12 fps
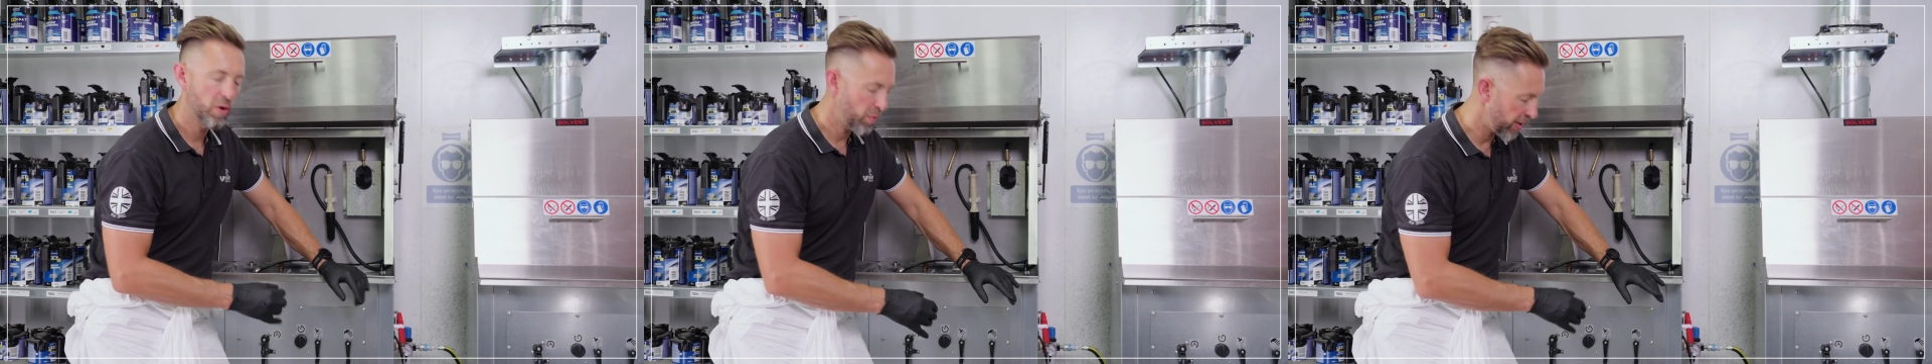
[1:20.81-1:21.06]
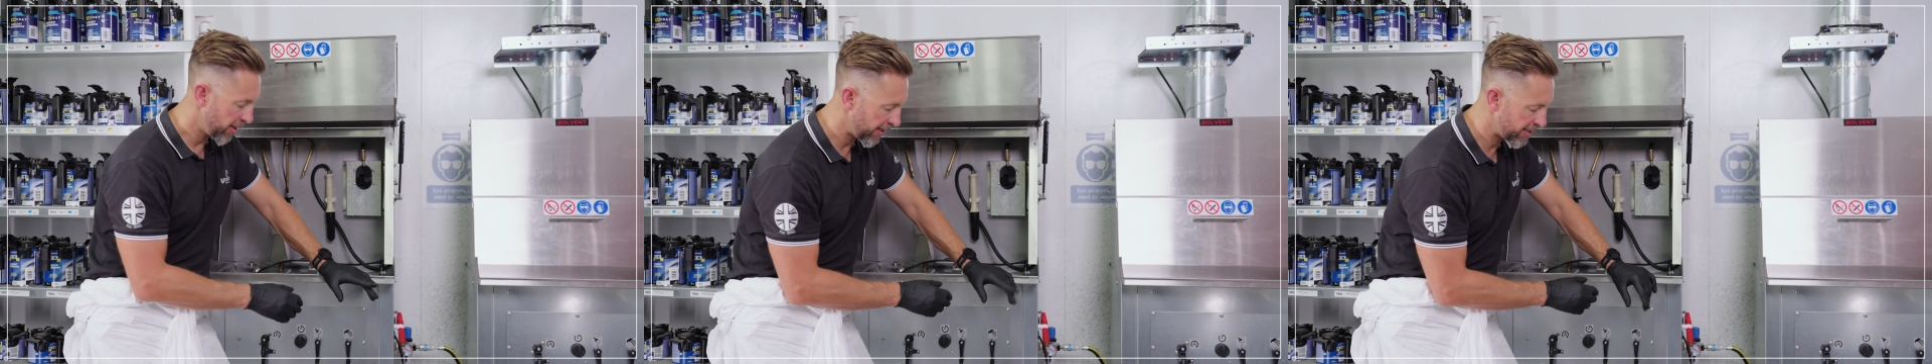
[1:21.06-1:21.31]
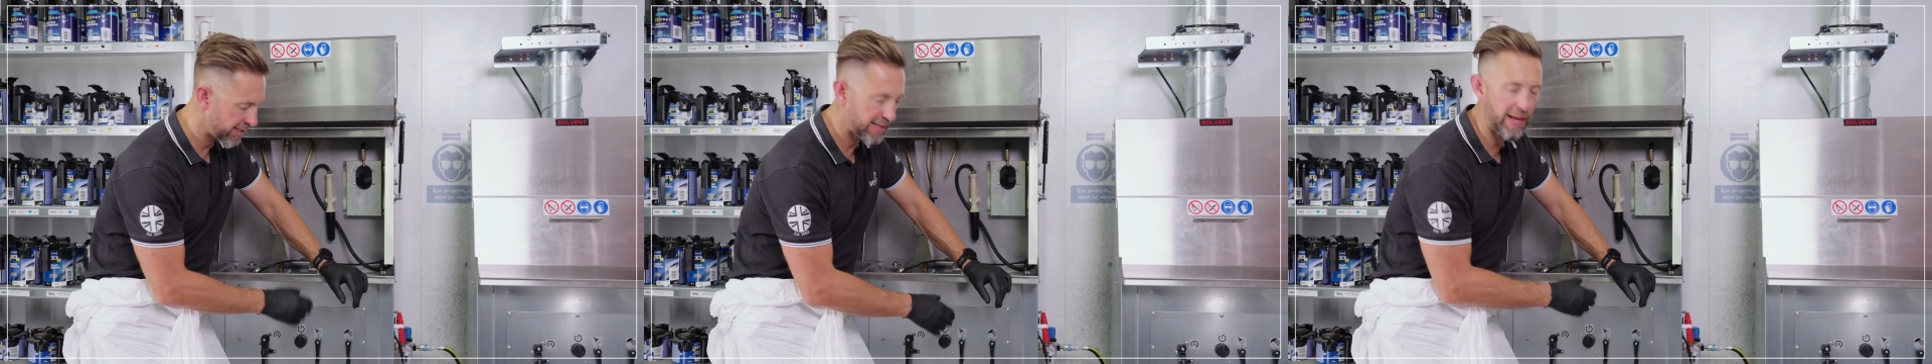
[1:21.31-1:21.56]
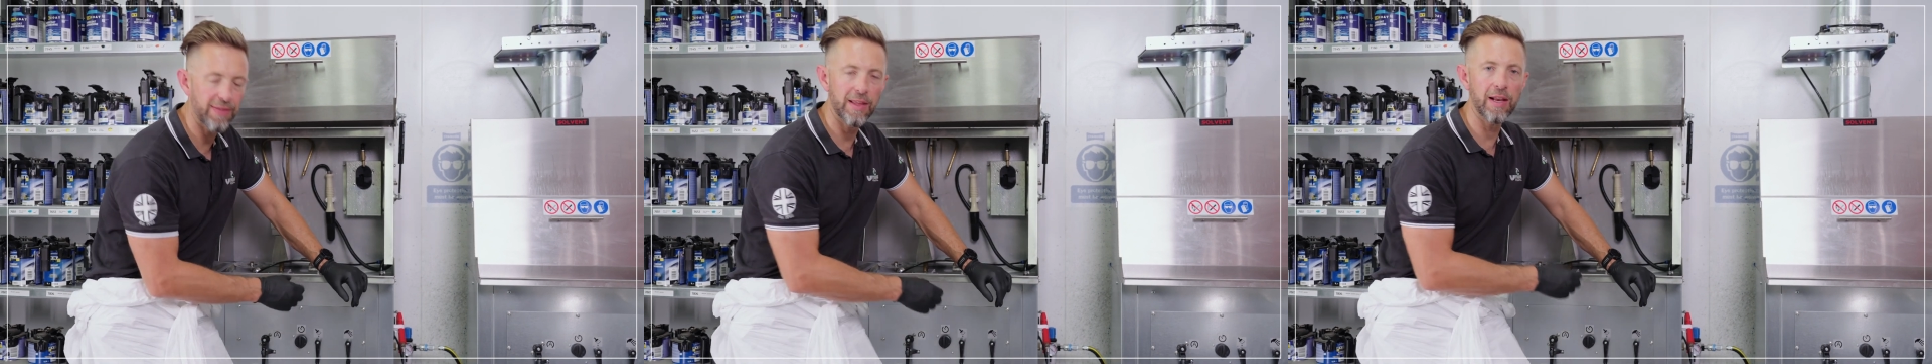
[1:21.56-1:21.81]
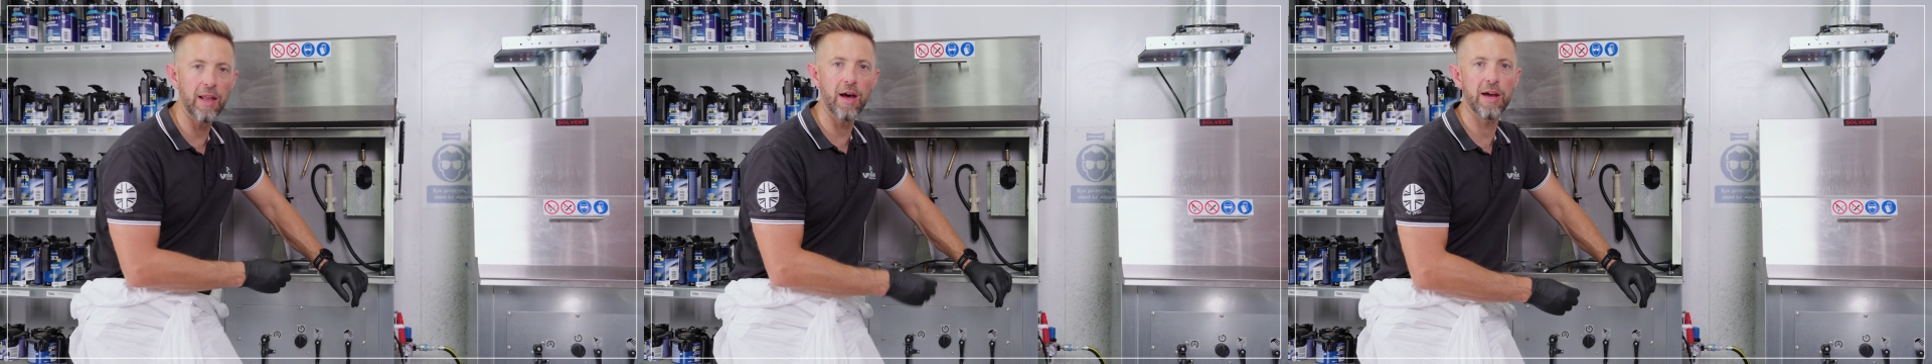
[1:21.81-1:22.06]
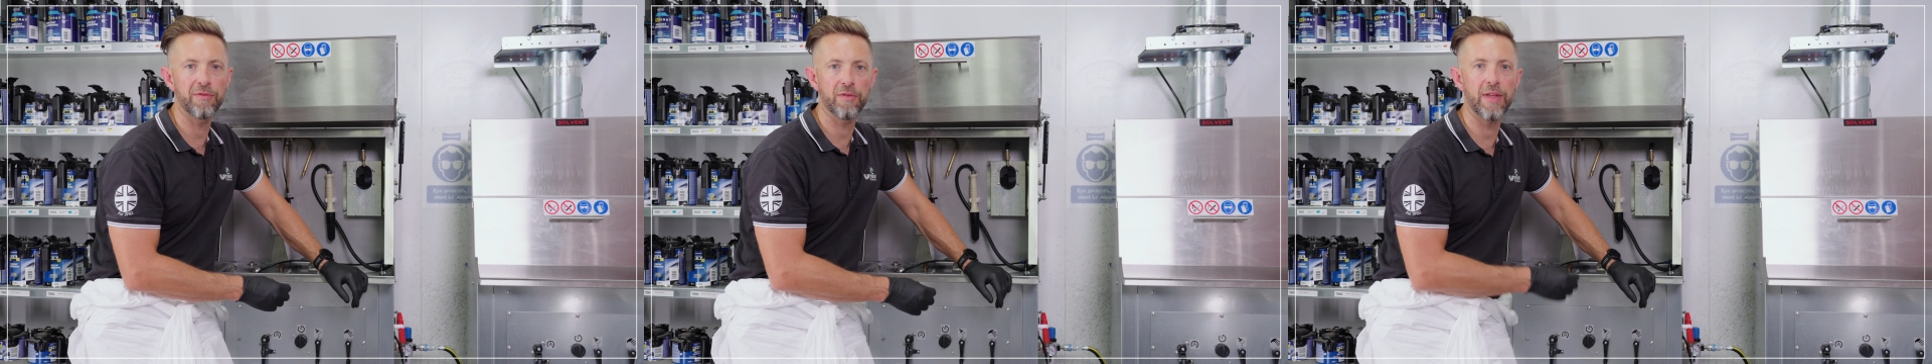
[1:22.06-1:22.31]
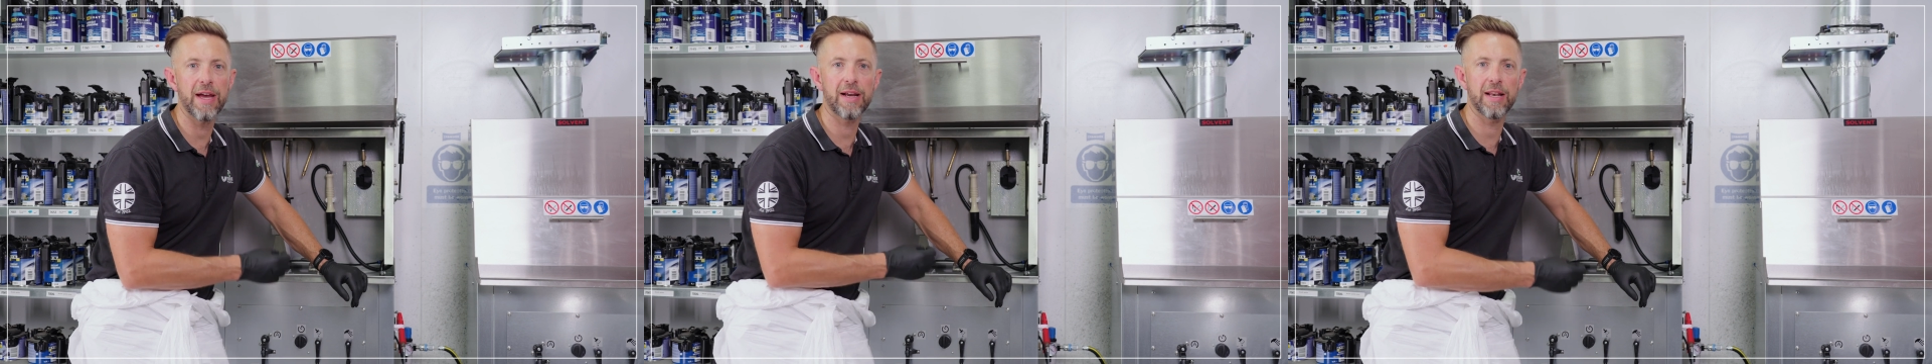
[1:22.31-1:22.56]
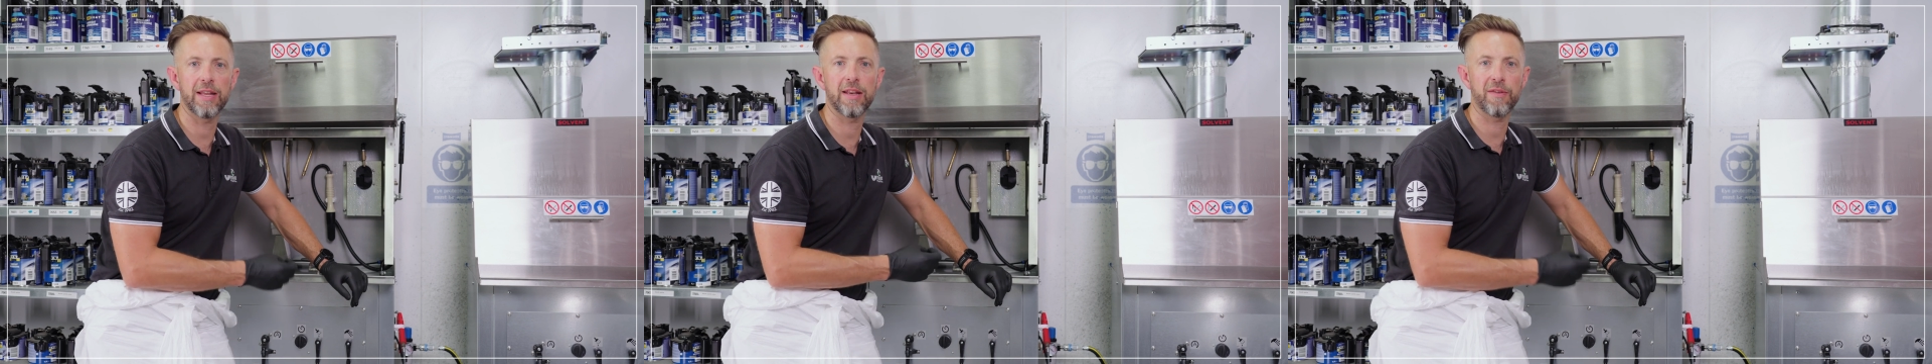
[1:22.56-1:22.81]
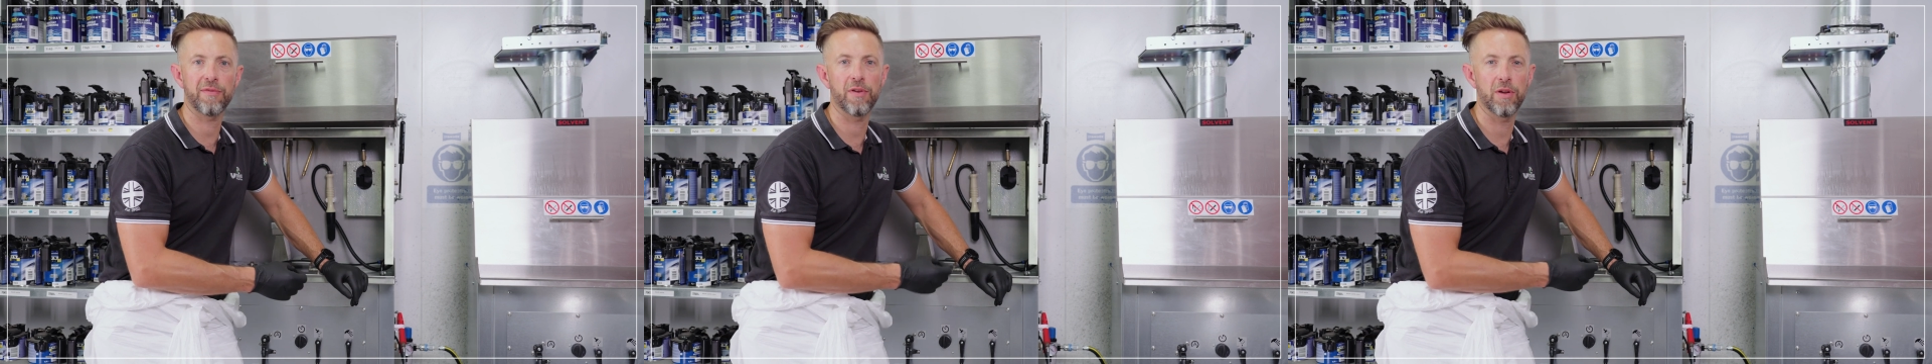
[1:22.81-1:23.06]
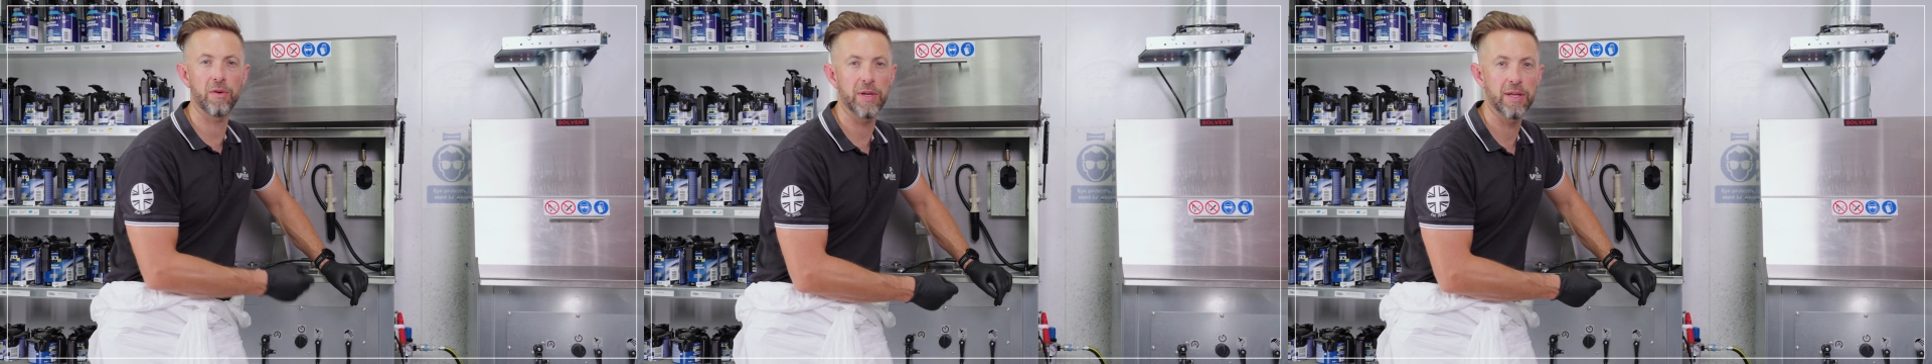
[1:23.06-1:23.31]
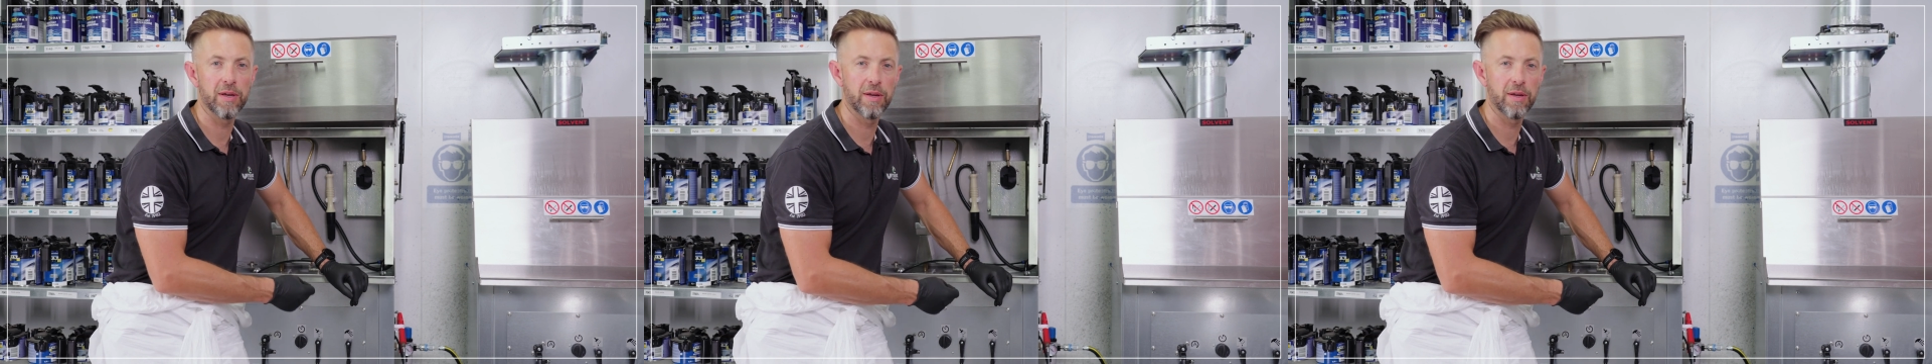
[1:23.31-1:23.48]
we can extend the life of that cleaning fluid.